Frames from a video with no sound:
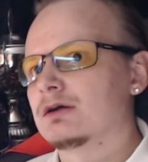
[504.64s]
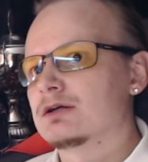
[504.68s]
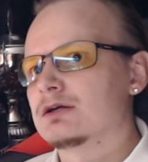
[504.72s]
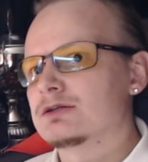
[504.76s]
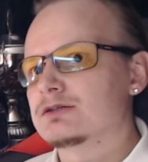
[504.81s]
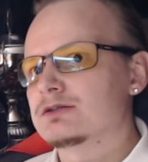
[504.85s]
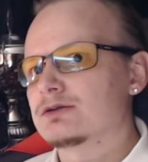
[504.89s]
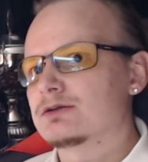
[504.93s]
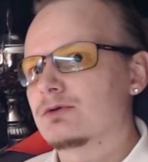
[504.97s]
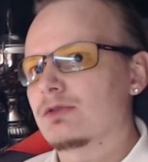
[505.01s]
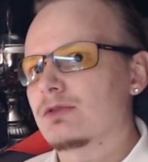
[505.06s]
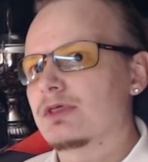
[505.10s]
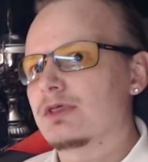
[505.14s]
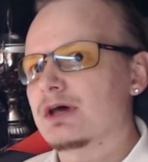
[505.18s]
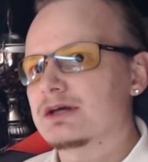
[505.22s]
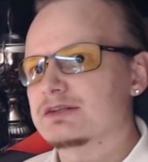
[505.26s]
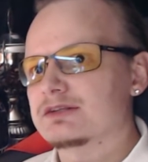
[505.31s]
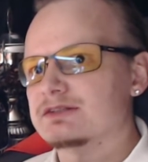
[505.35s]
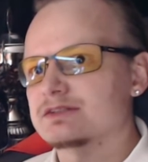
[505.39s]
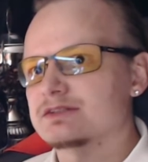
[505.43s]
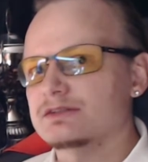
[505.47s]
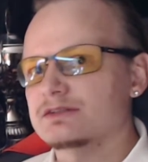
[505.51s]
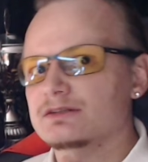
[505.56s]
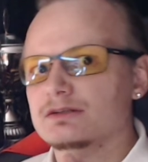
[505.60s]
So
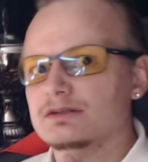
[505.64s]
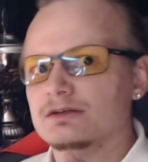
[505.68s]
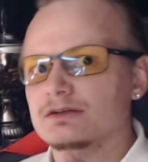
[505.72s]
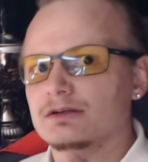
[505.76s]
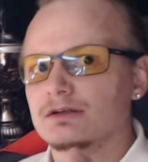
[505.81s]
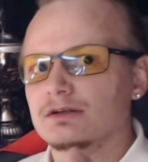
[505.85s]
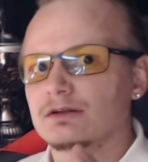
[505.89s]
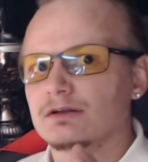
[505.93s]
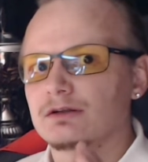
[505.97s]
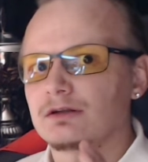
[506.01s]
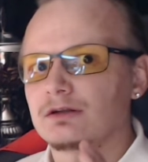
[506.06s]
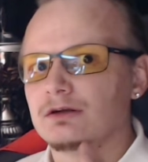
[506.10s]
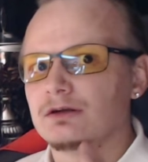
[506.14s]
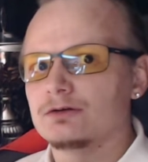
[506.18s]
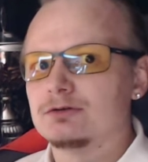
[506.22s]
that's the